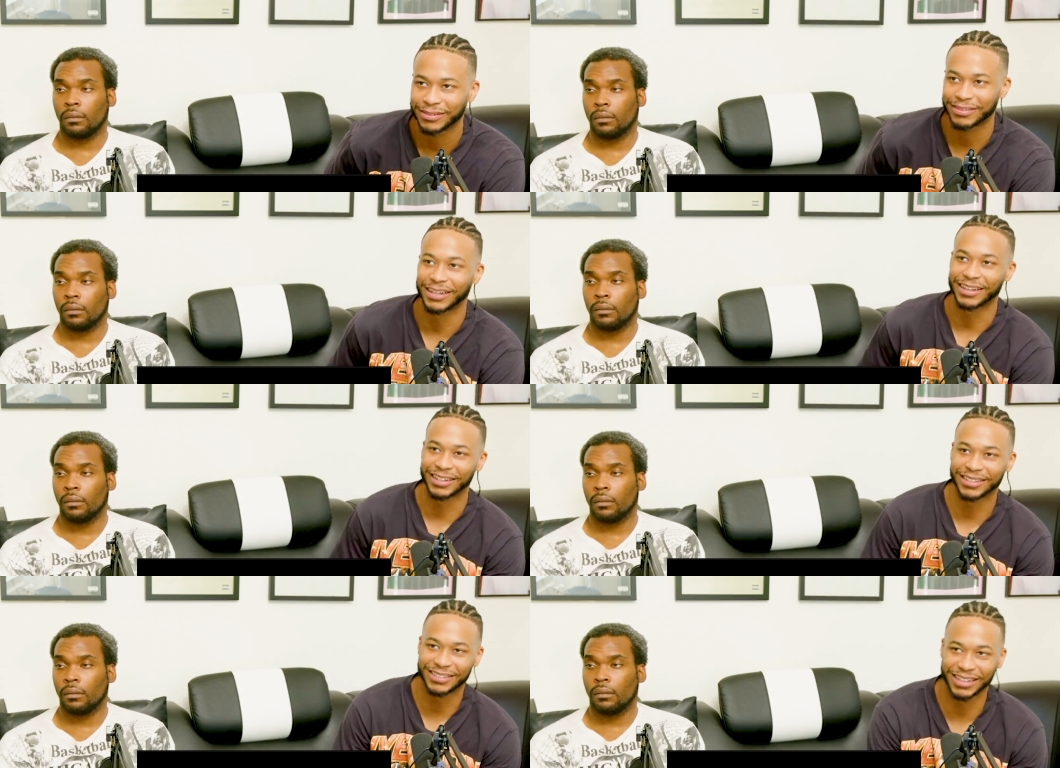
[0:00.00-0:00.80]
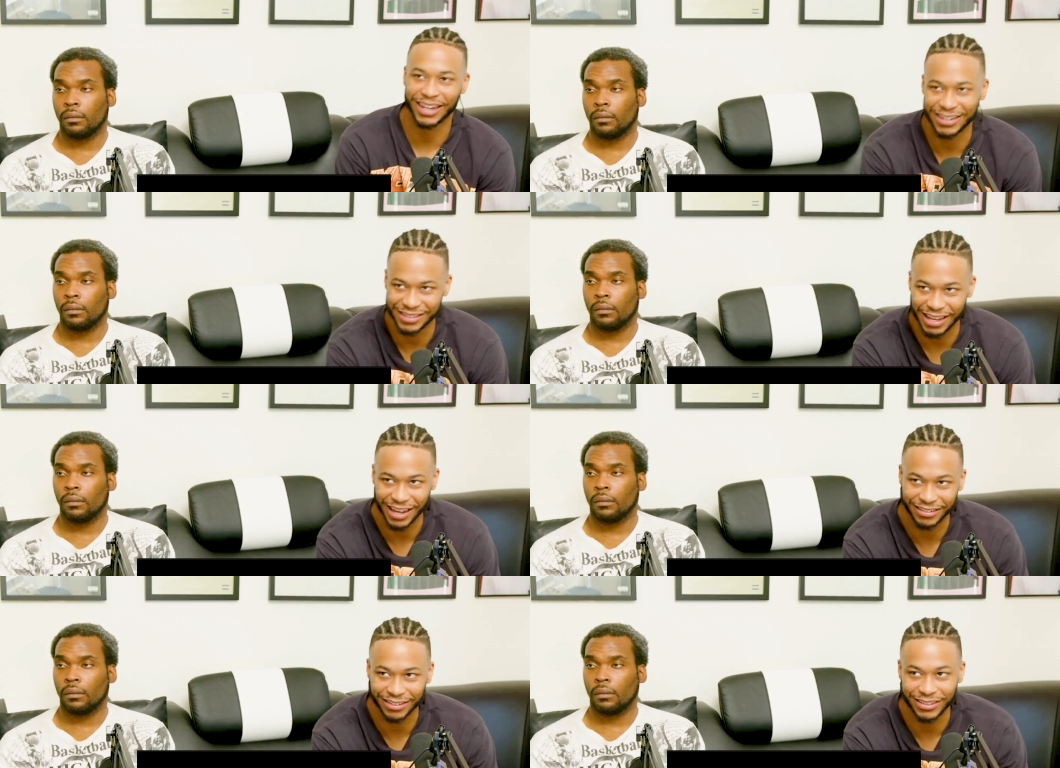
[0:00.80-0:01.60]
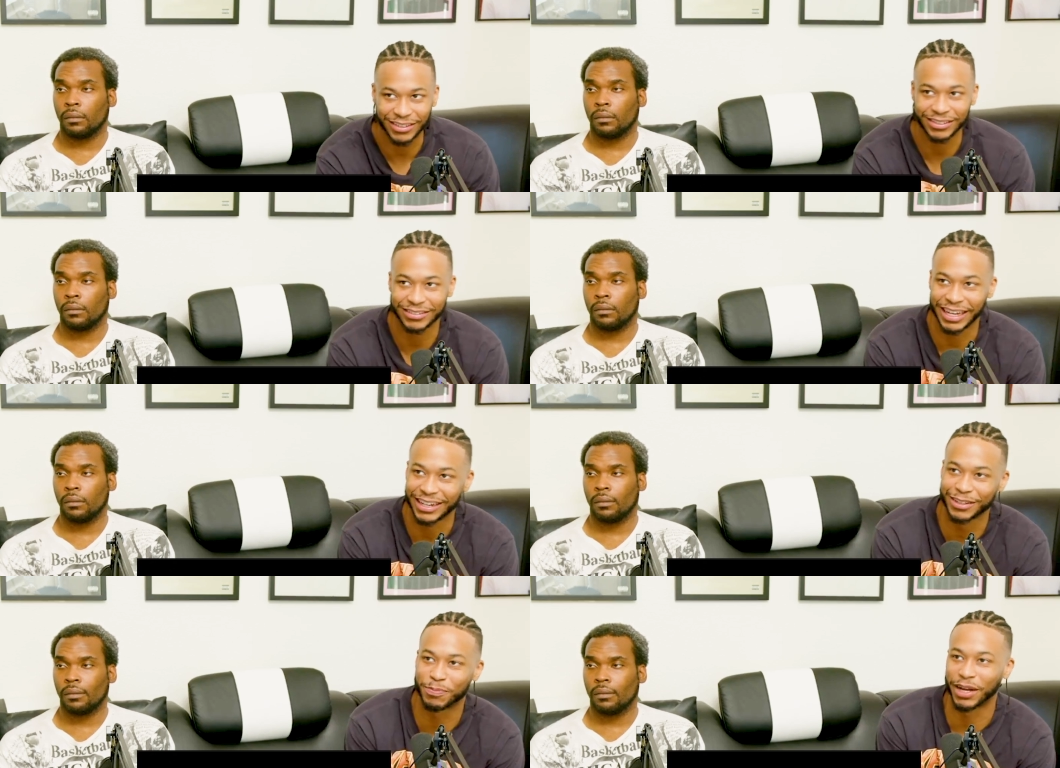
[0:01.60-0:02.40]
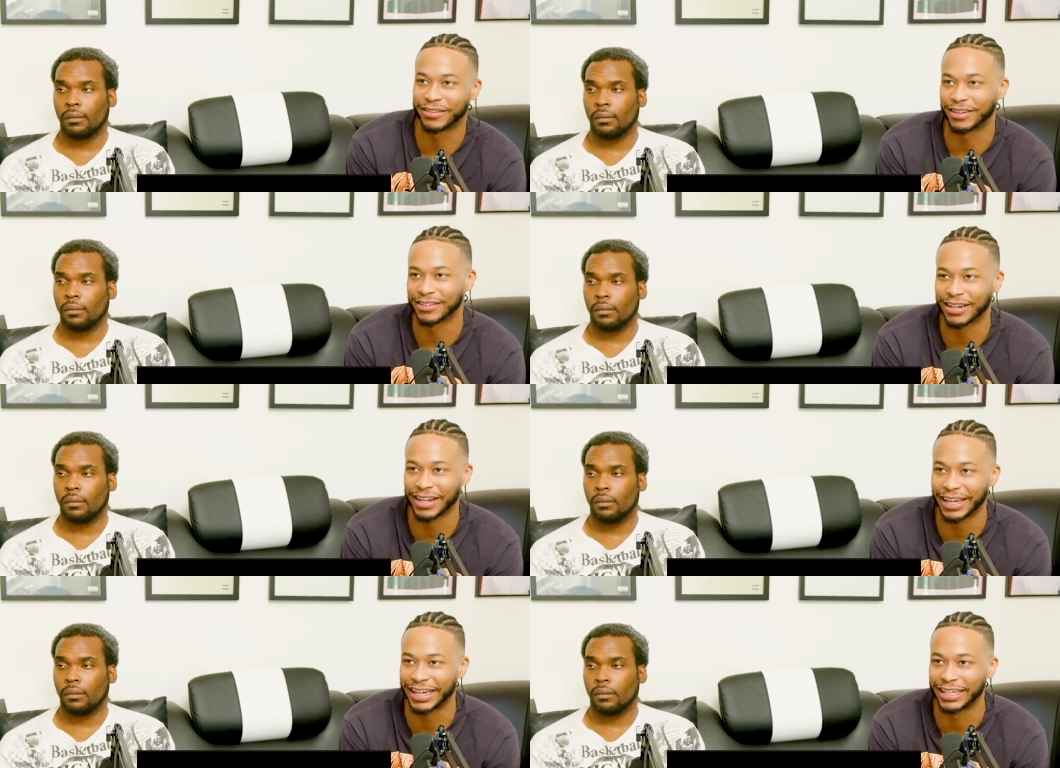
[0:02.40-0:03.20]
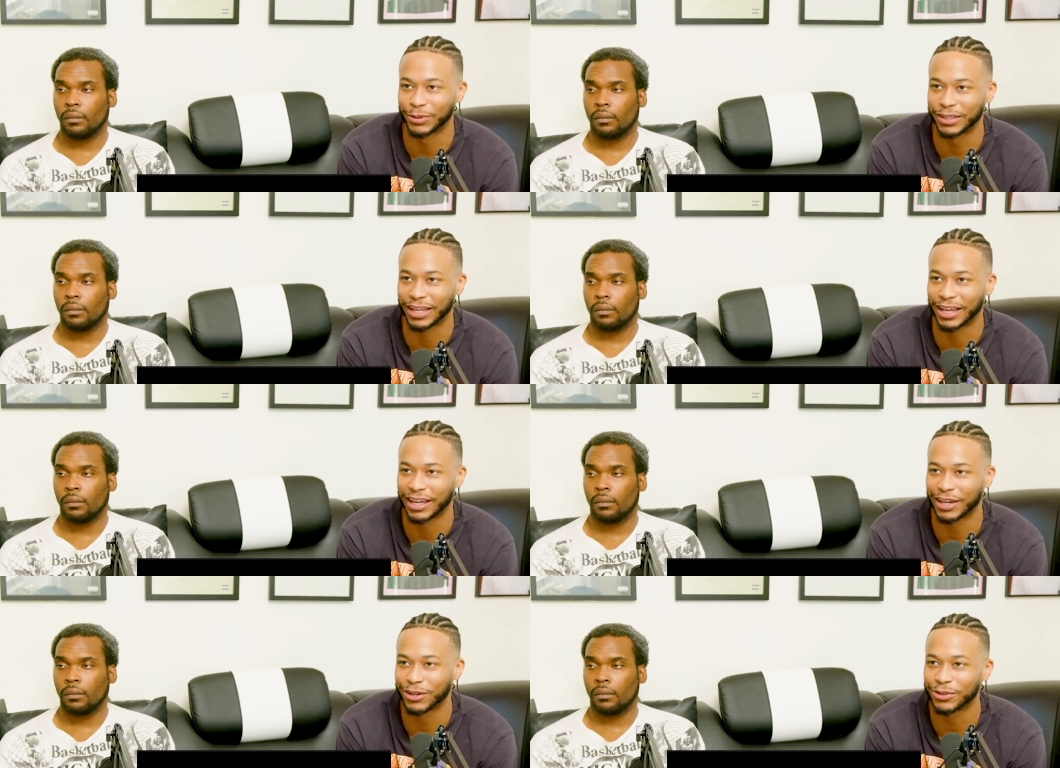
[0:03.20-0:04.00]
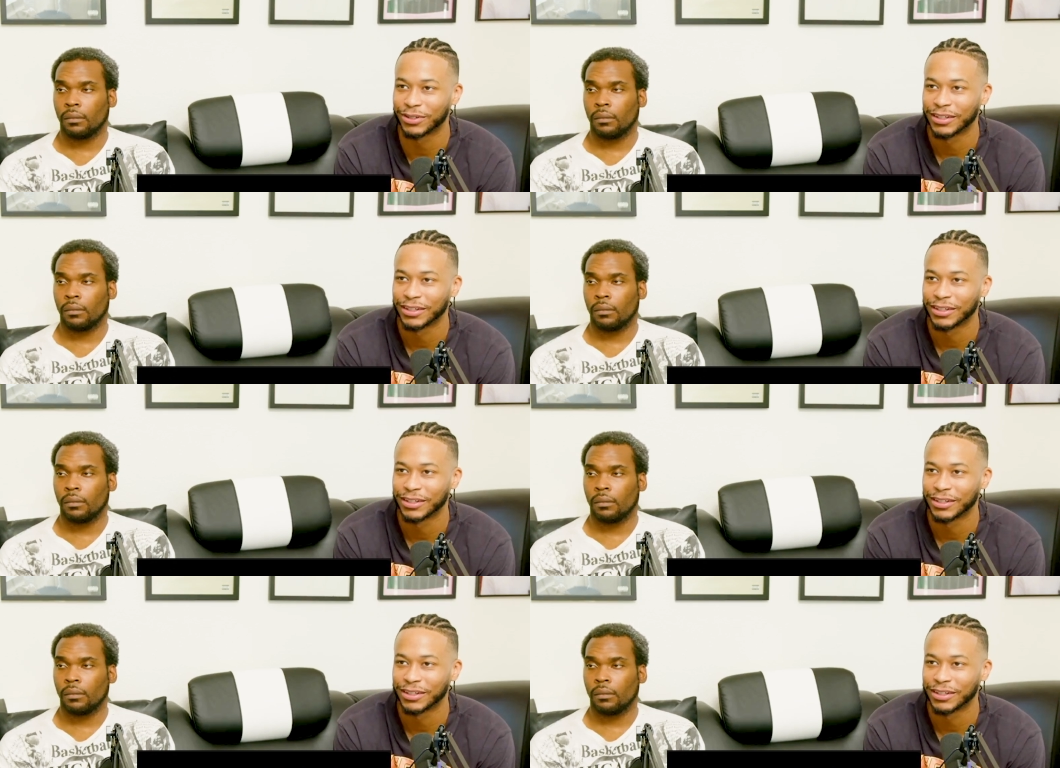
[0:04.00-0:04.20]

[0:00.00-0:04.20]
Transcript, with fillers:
Speaker 1: Shit, let's see how this action looks. Damn, this budget is clean. What the hell?